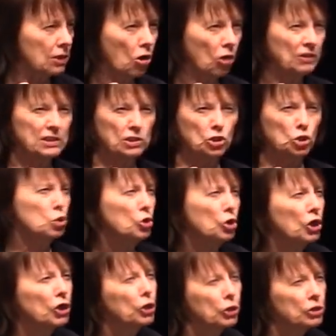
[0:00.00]
and all these
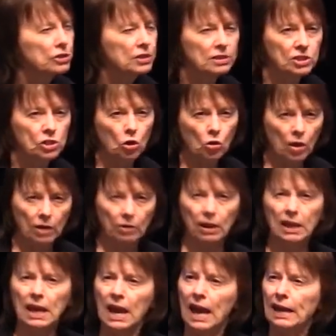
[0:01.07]
do-gooders and so on,
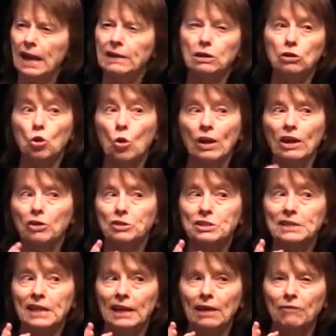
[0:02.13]
right? And I didn't quite
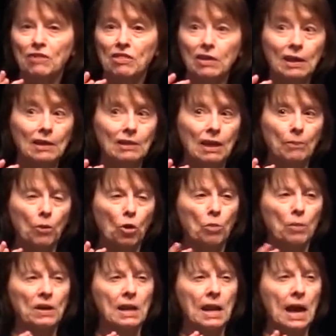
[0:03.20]
understand everything in that
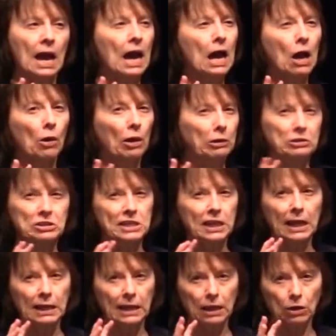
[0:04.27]
book, but now I
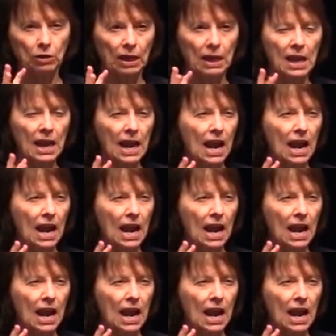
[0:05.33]
understand it, okay?